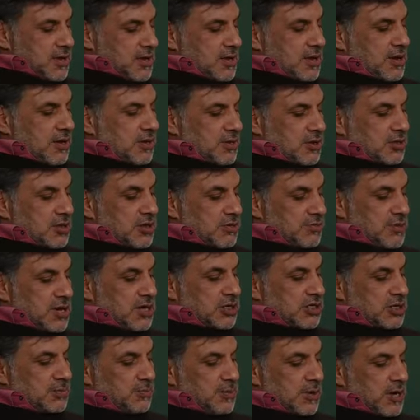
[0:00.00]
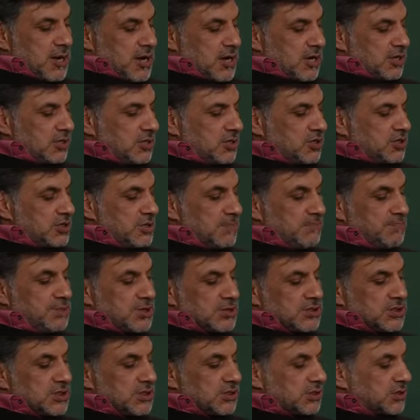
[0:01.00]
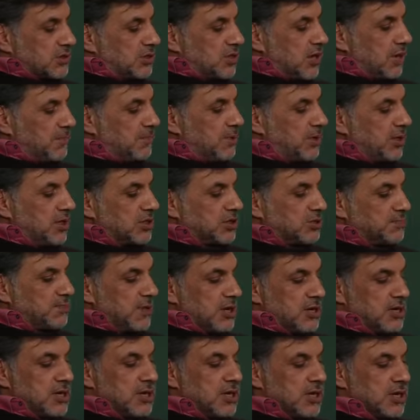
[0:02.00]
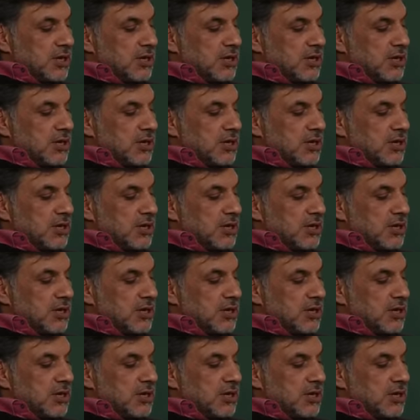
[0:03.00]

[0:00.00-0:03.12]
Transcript: Another major player in the gym business, upping its spending.